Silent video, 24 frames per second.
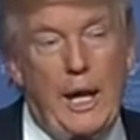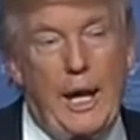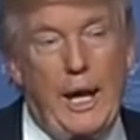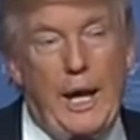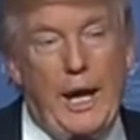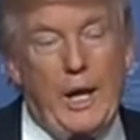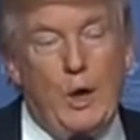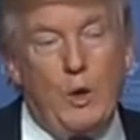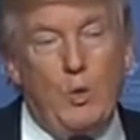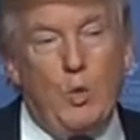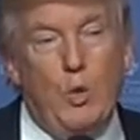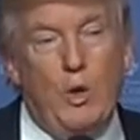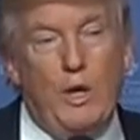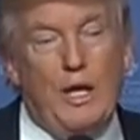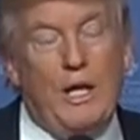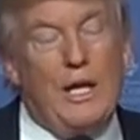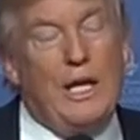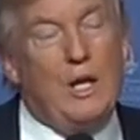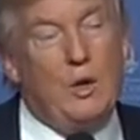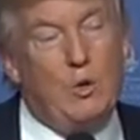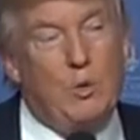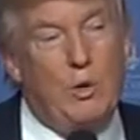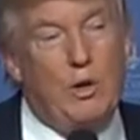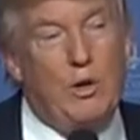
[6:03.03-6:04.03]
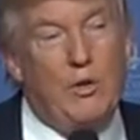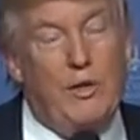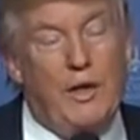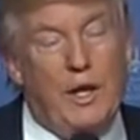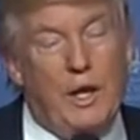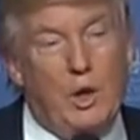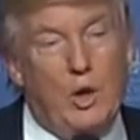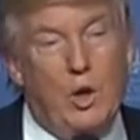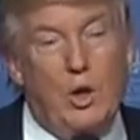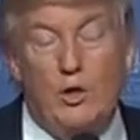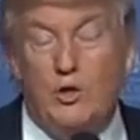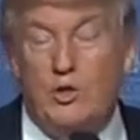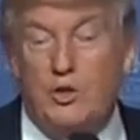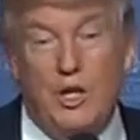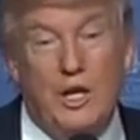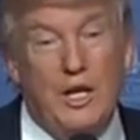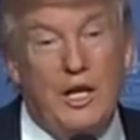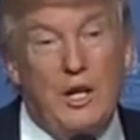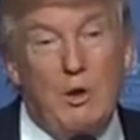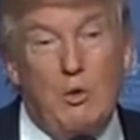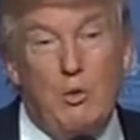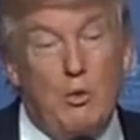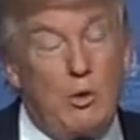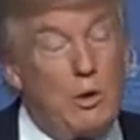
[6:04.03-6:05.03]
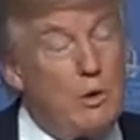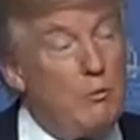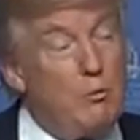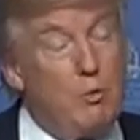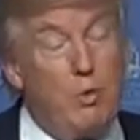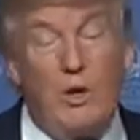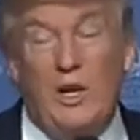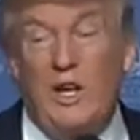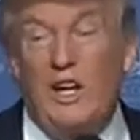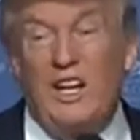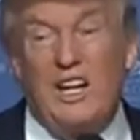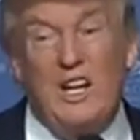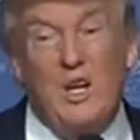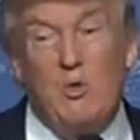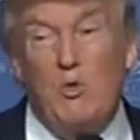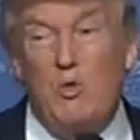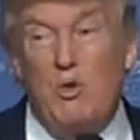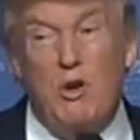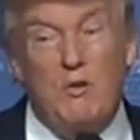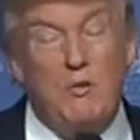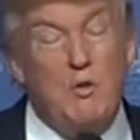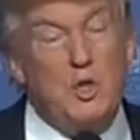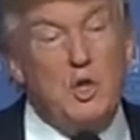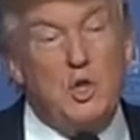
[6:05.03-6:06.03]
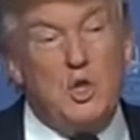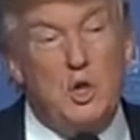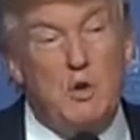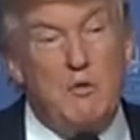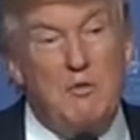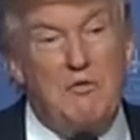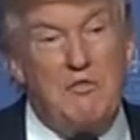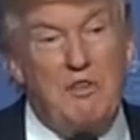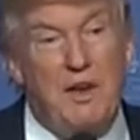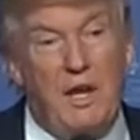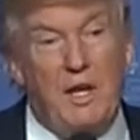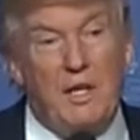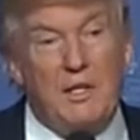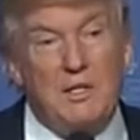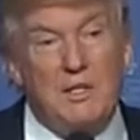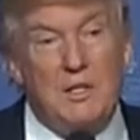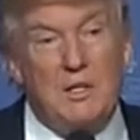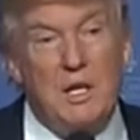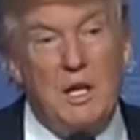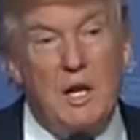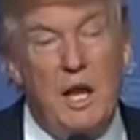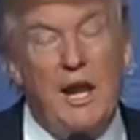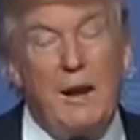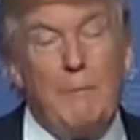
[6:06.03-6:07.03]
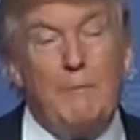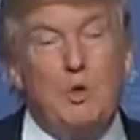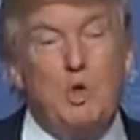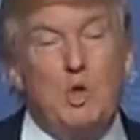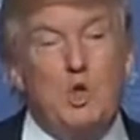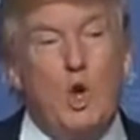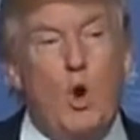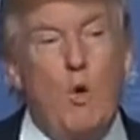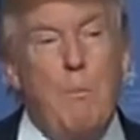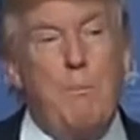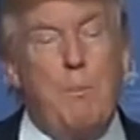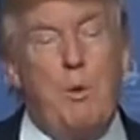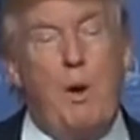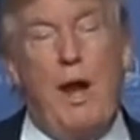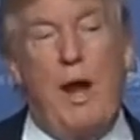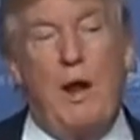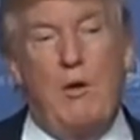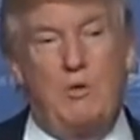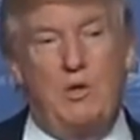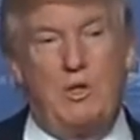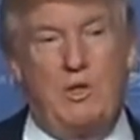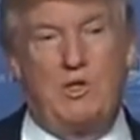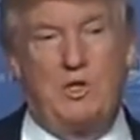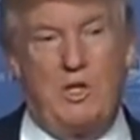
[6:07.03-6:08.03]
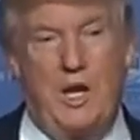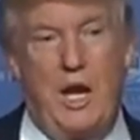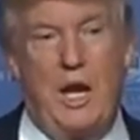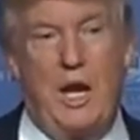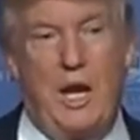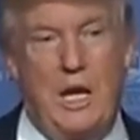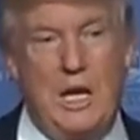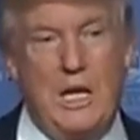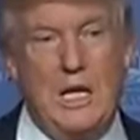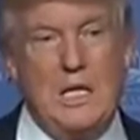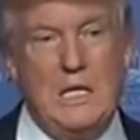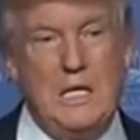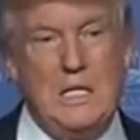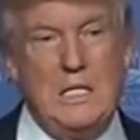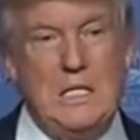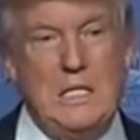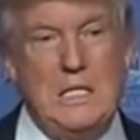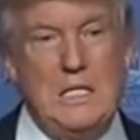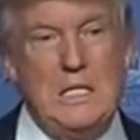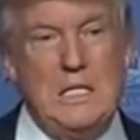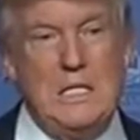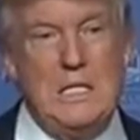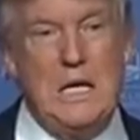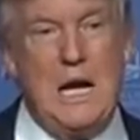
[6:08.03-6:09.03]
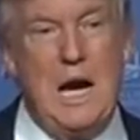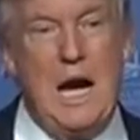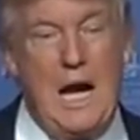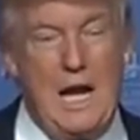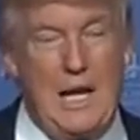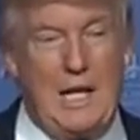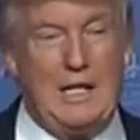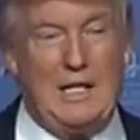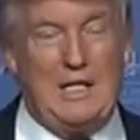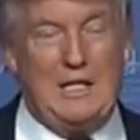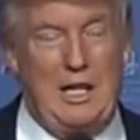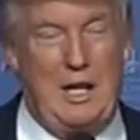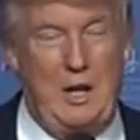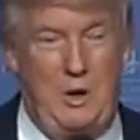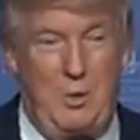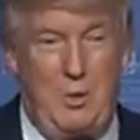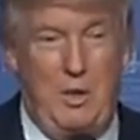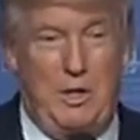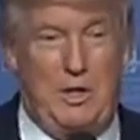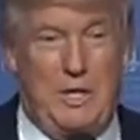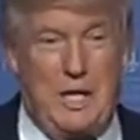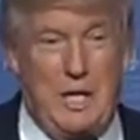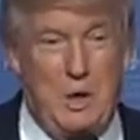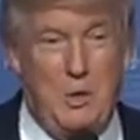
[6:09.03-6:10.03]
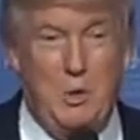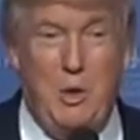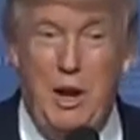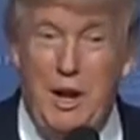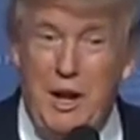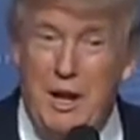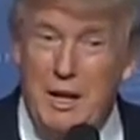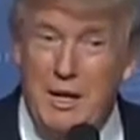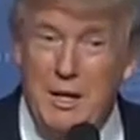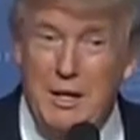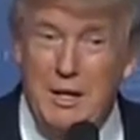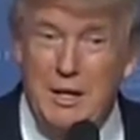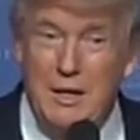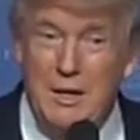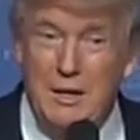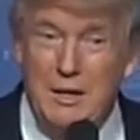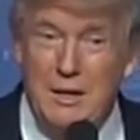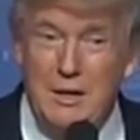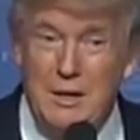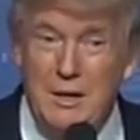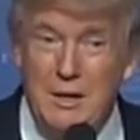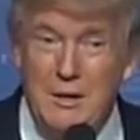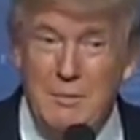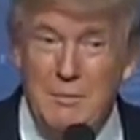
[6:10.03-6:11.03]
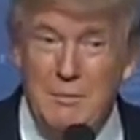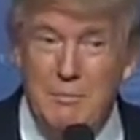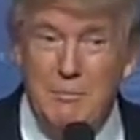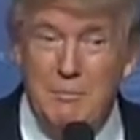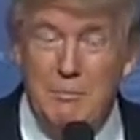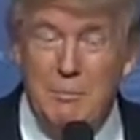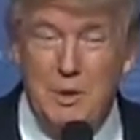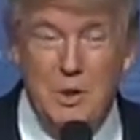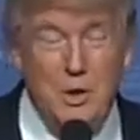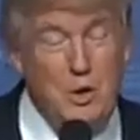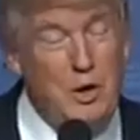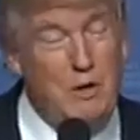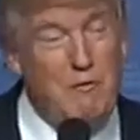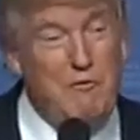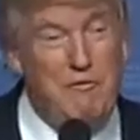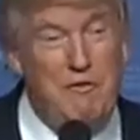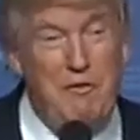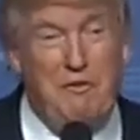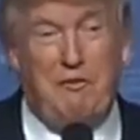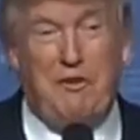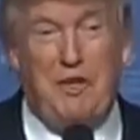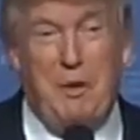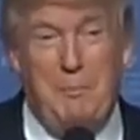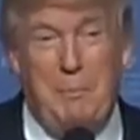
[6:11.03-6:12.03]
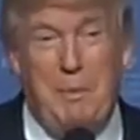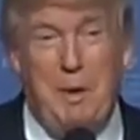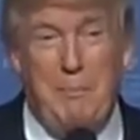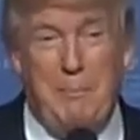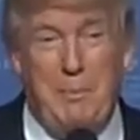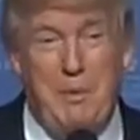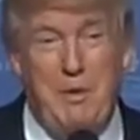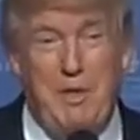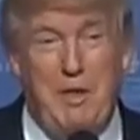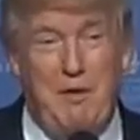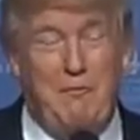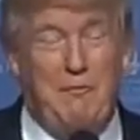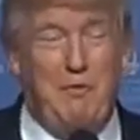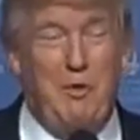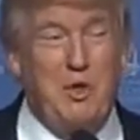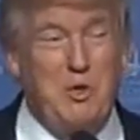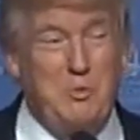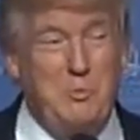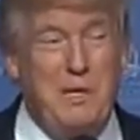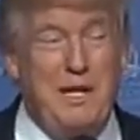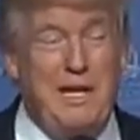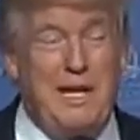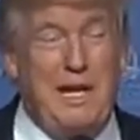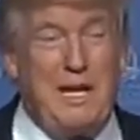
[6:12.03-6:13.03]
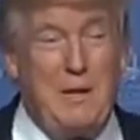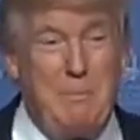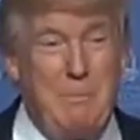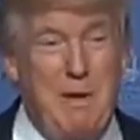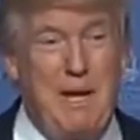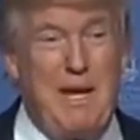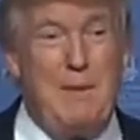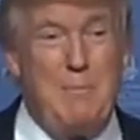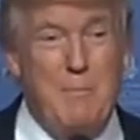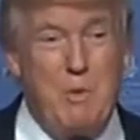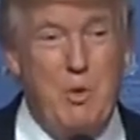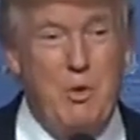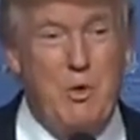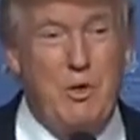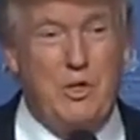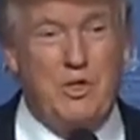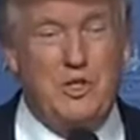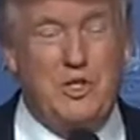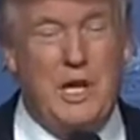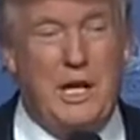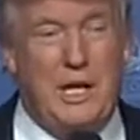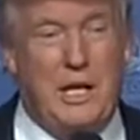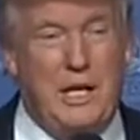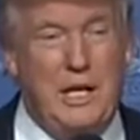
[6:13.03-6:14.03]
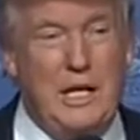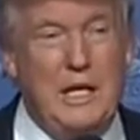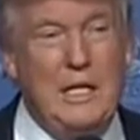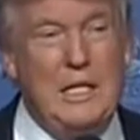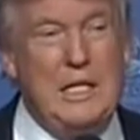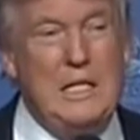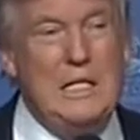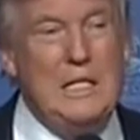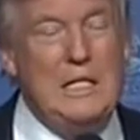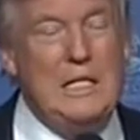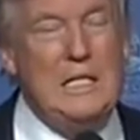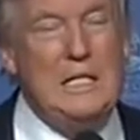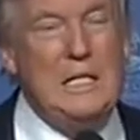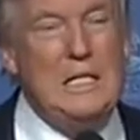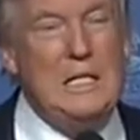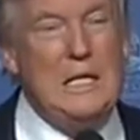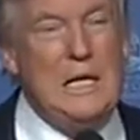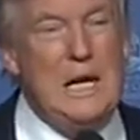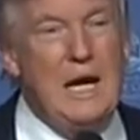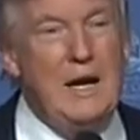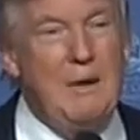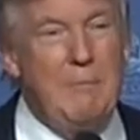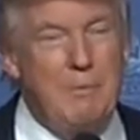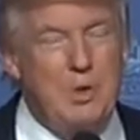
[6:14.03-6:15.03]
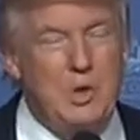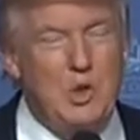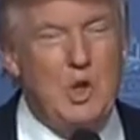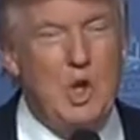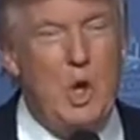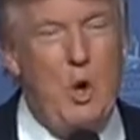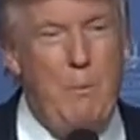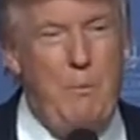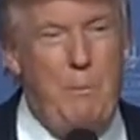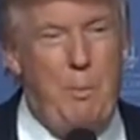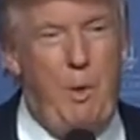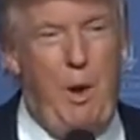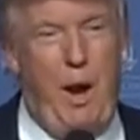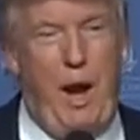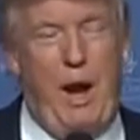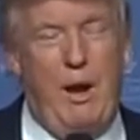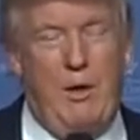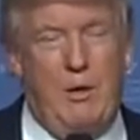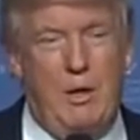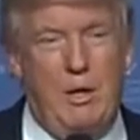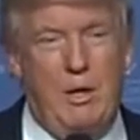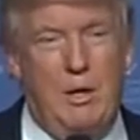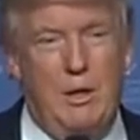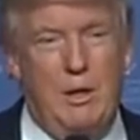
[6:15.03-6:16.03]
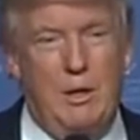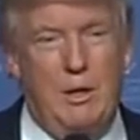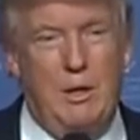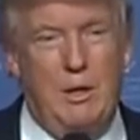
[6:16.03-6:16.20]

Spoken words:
And we're going to get rid of that law. We're going to get rid of it so fast. And I'm so proud to say, honestly, I don't want to take credit, but you had 50 people in that first meeting and many more in the second. I am so proud.